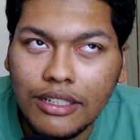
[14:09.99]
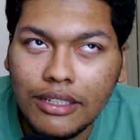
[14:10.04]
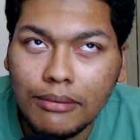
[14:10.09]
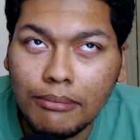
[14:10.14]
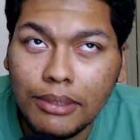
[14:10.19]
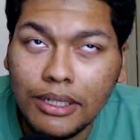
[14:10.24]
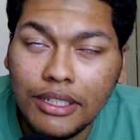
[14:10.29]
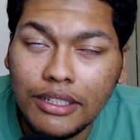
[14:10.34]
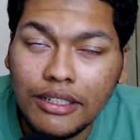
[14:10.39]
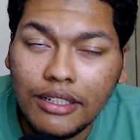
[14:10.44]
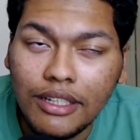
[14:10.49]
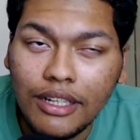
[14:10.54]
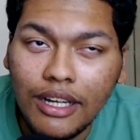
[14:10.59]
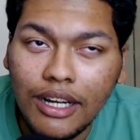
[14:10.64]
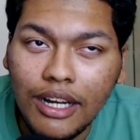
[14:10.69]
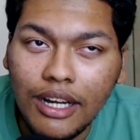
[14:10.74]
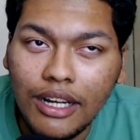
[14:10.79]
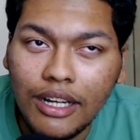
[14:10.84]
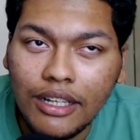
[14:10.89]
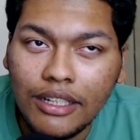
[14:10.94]
But
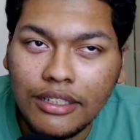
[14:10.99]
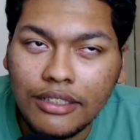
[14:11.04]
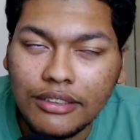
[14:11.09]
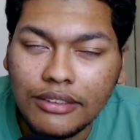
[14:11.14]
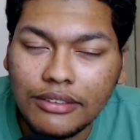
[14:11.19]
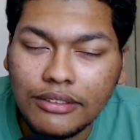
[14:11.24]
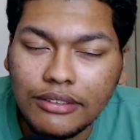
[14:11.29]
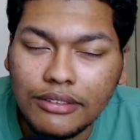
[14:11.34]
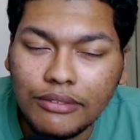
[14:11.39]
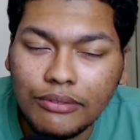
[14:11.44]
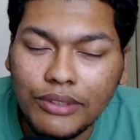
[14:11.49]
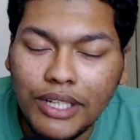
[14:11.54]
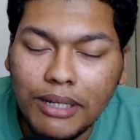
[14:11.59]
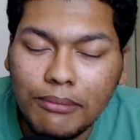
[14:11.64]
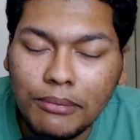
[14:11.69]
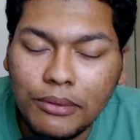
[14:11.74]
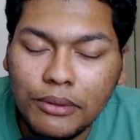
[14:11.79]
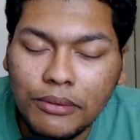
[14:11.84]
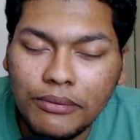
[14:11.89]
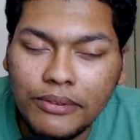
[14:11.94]
when I
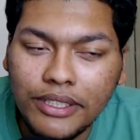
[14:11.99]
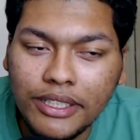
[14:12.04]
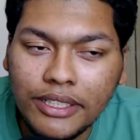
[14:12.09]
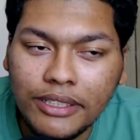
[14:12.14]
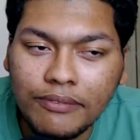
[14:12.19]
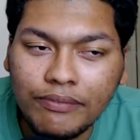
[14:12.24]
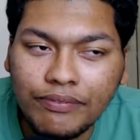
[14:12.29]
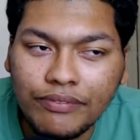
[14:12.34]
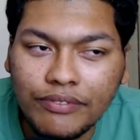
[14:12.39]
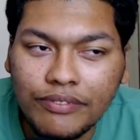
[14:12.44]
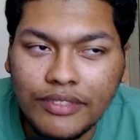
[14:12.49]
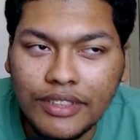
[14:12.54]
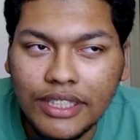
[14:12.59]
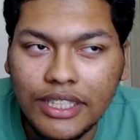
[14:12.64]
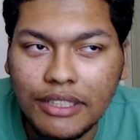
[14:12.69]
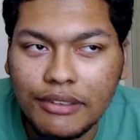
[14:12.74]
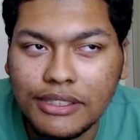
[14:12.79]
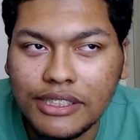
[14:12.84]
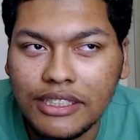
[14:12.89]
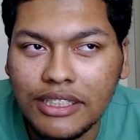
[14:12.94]
moved in,
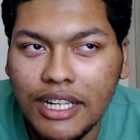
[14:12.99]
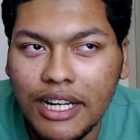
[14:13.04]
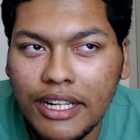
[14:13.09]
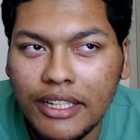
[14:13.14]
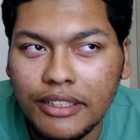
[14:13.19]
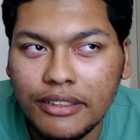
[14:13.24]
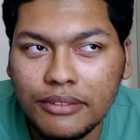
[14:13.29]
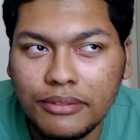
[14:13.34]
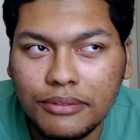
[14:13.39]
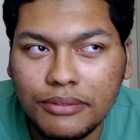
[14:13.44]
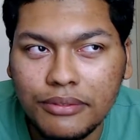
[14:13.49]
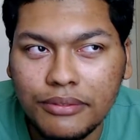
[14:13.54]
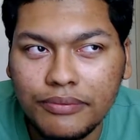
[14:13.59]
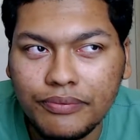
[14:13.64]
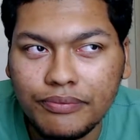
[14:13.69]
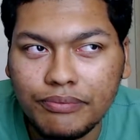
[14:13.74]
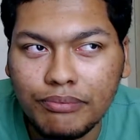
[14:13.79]
there was a lot of,